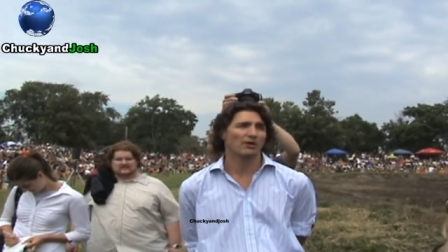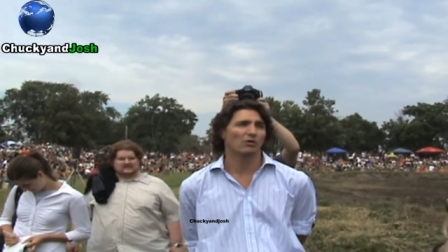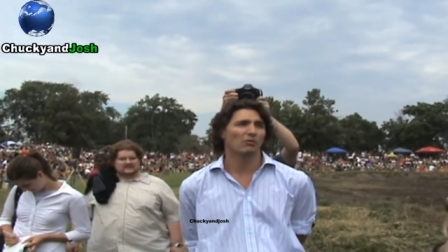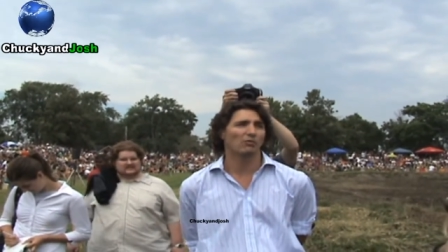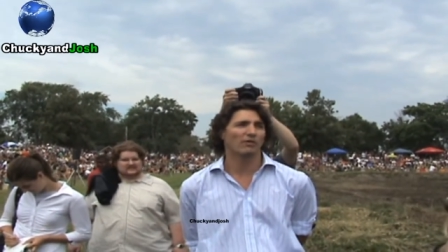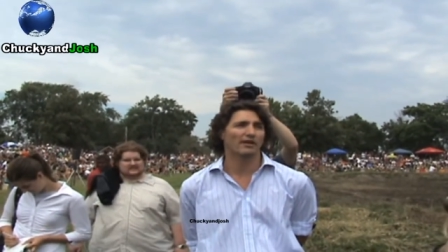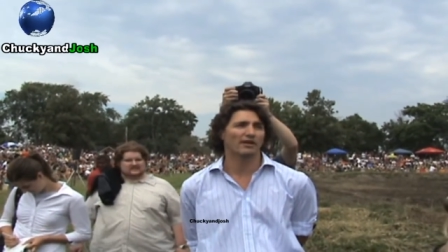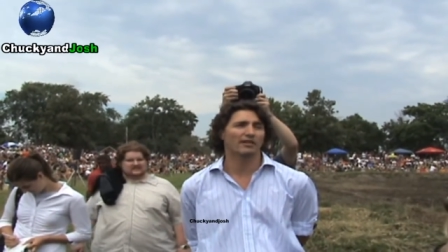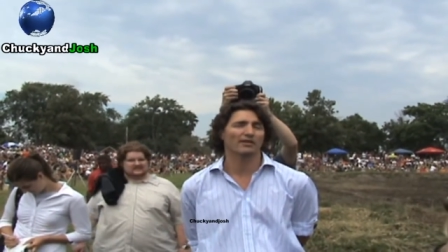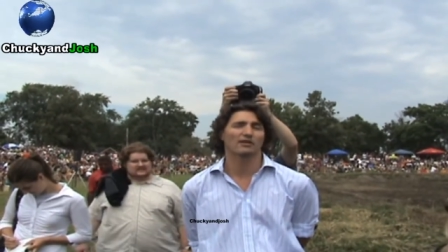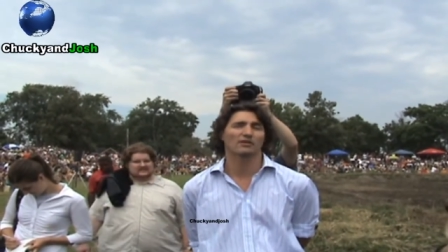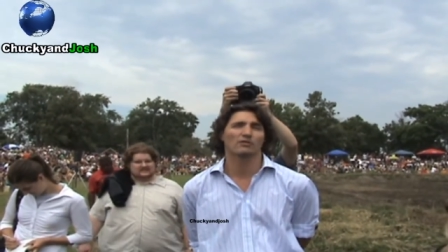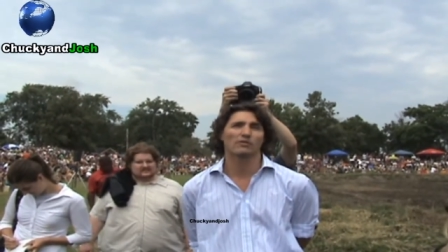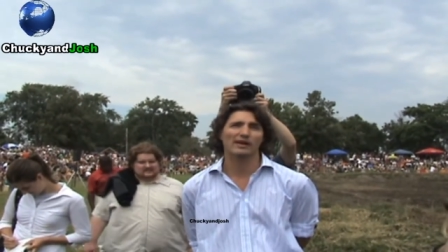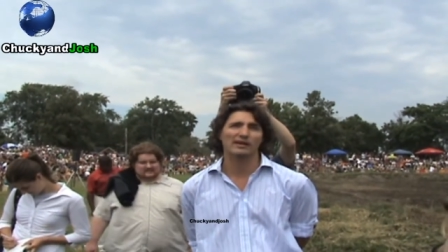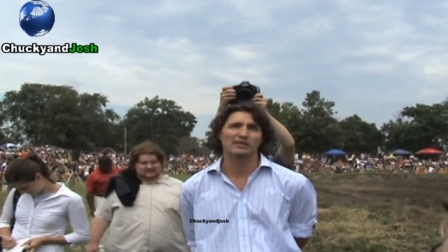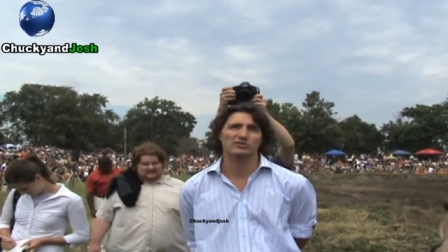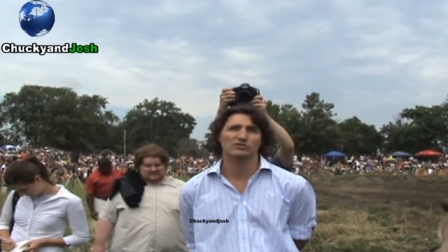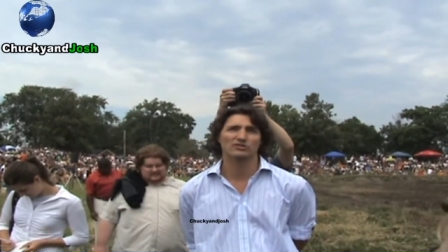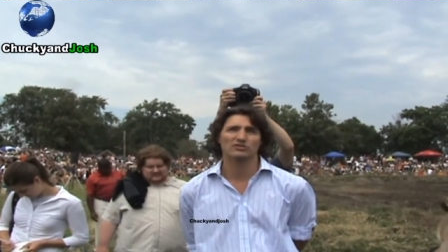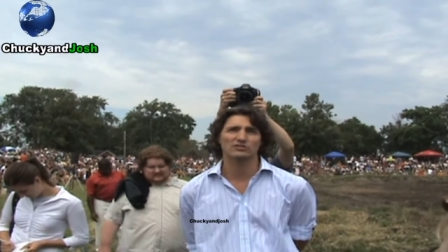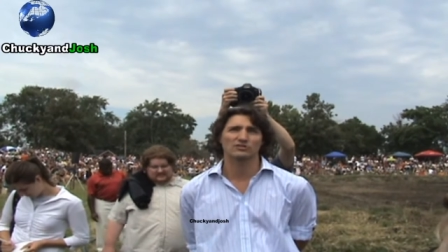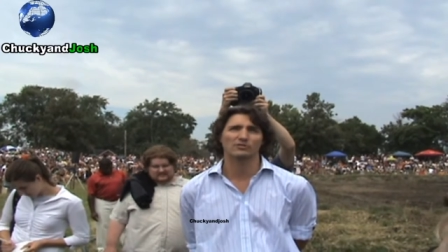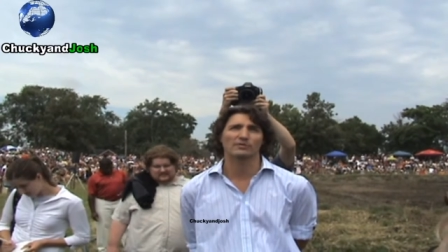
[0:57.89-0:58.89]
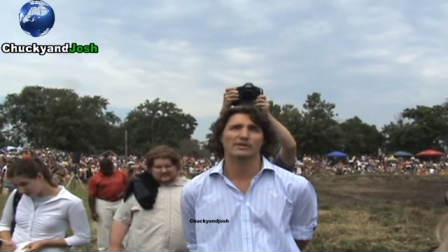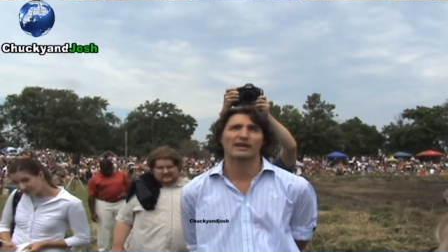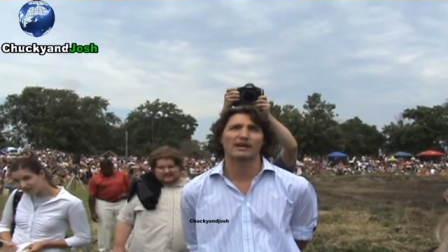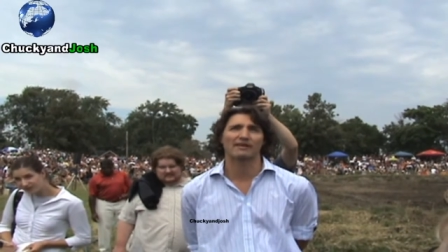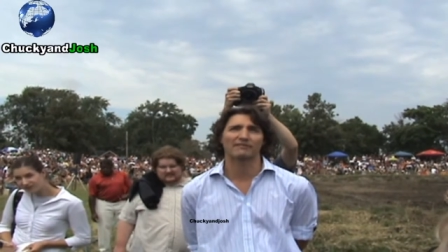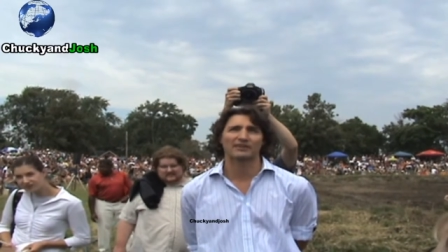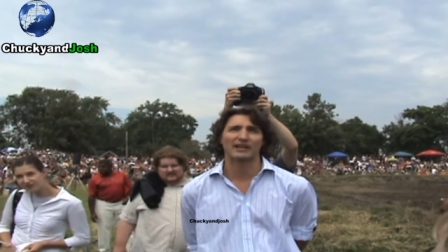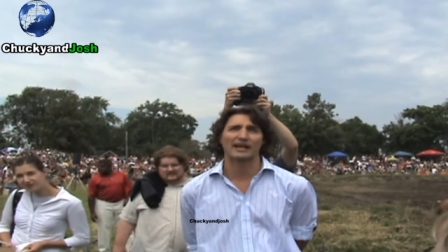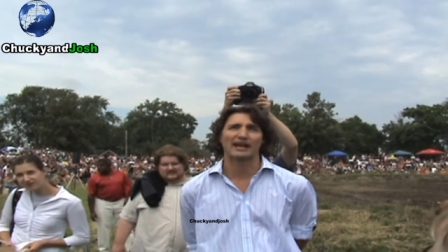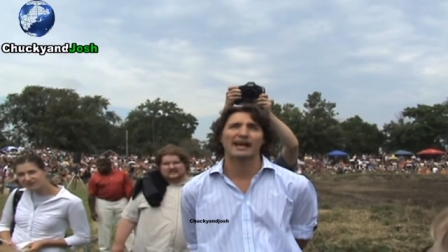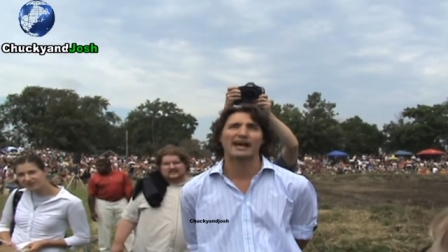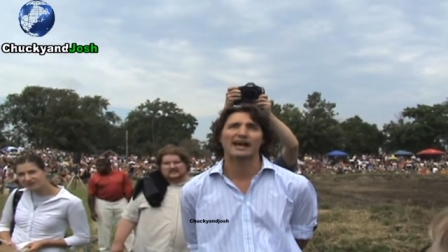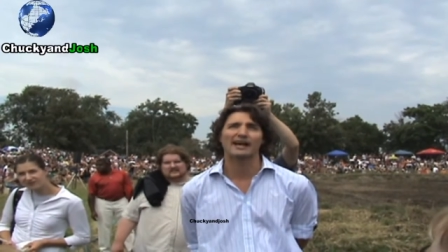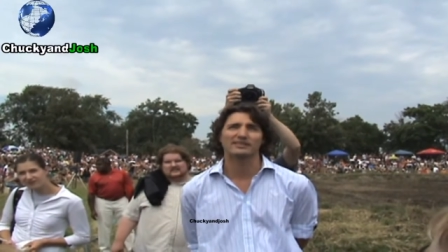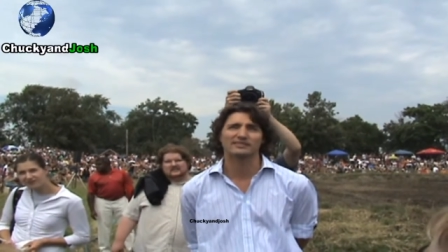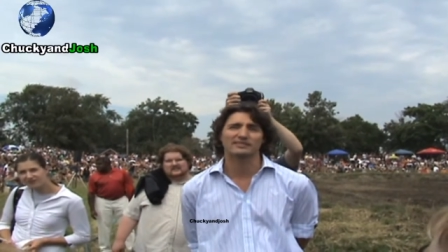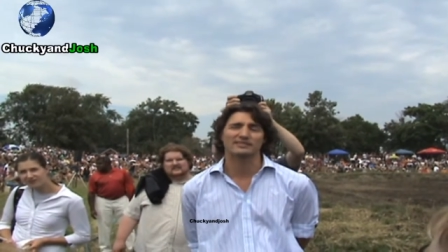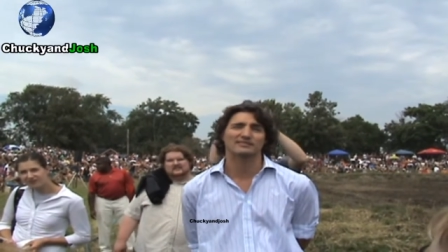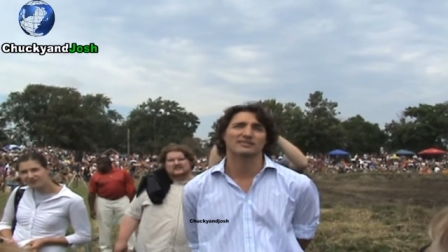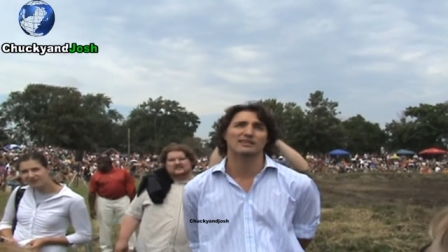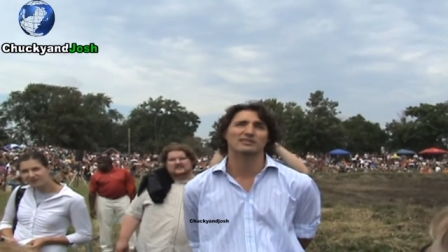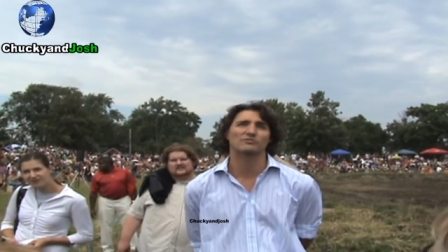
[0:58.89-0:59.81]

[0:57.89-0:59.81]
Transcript: But one of the questions that we have to ask is,